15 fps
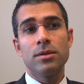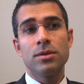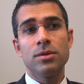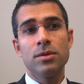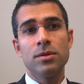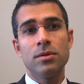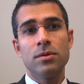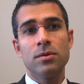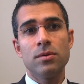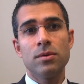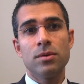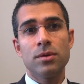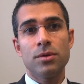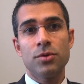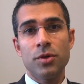
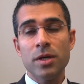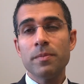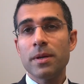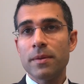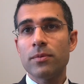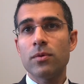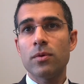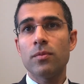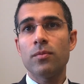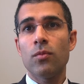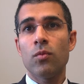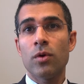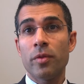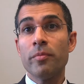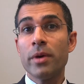to treat people
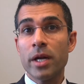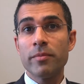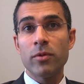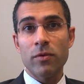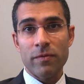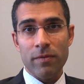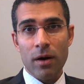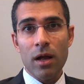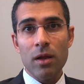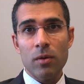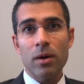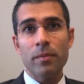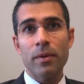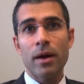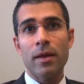with minimal
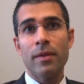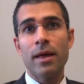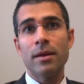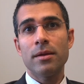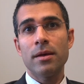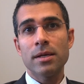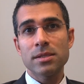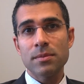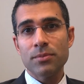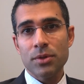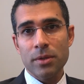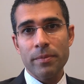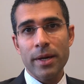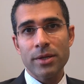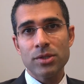follow-up, and that doesn't
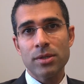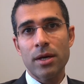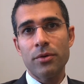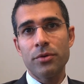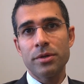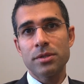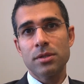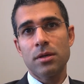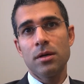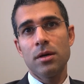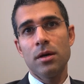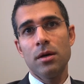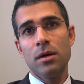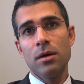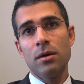put the patient at risk
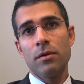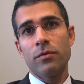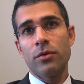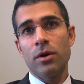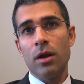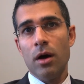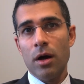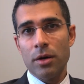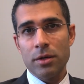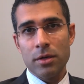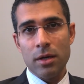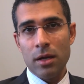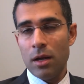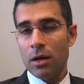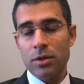for a
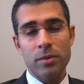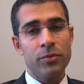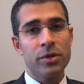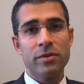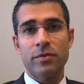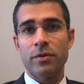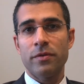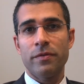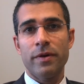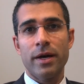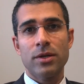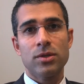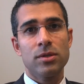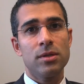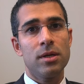long-term risk for
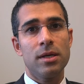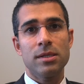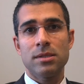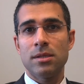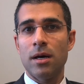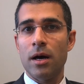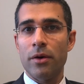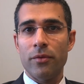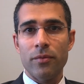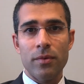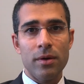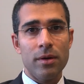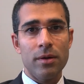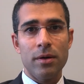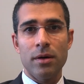infection, is not
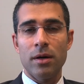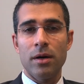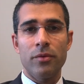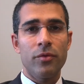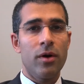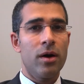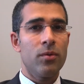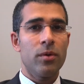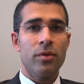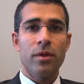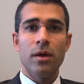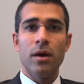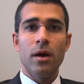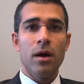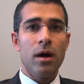wrought with
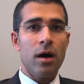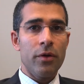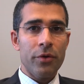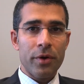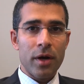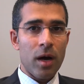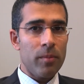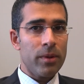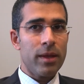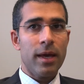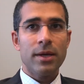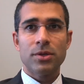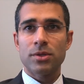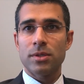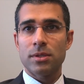other
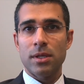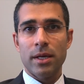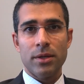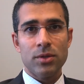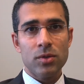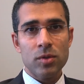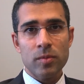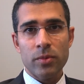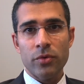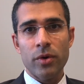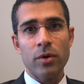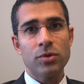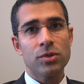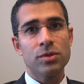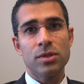complications like tube
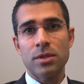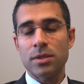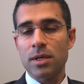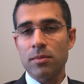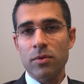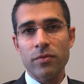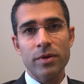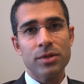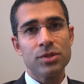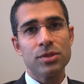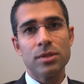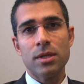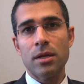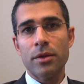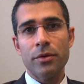erosions and double
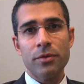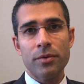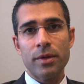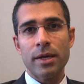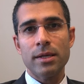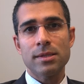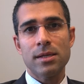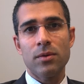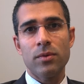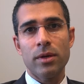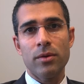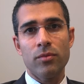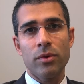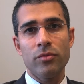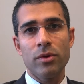vision and other things that
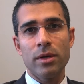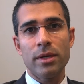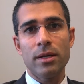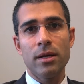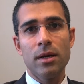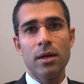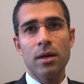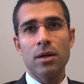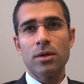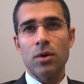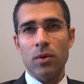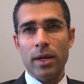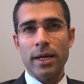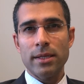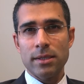we really
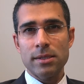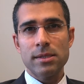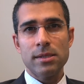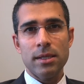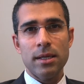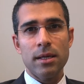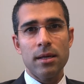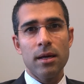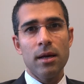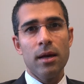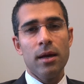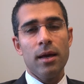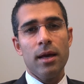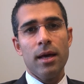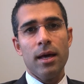don't like to see.
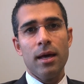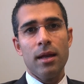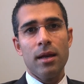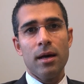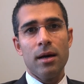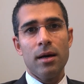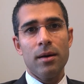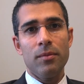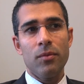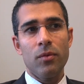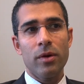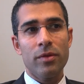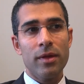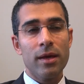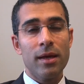And
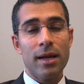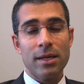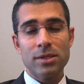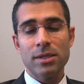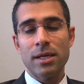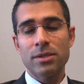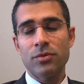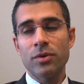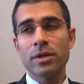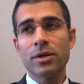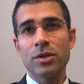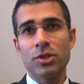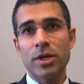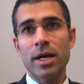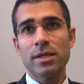we think it actually has a really
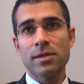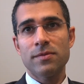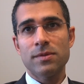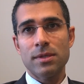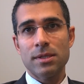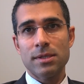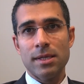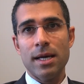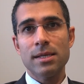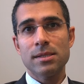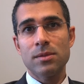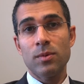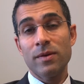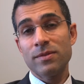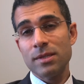good chance of
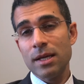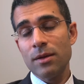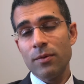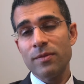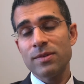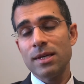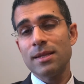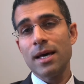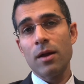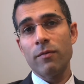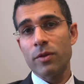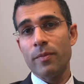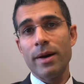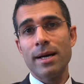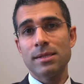success, and we've seen that
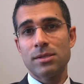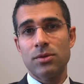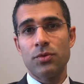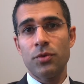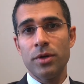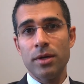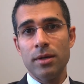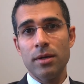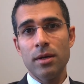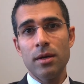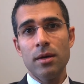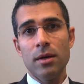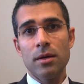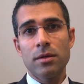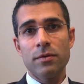over the past 3
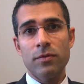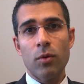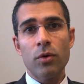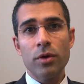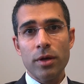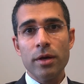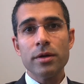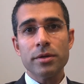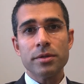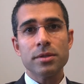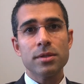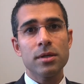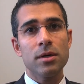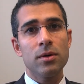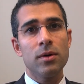to 4
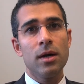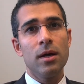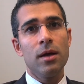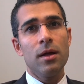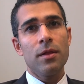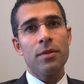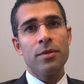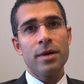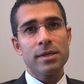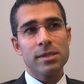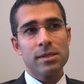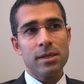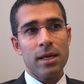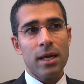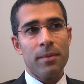years. So
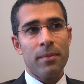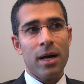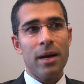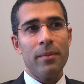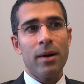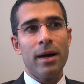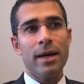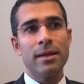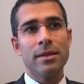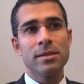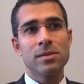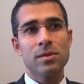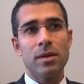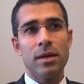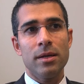this, in my mind,
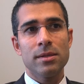is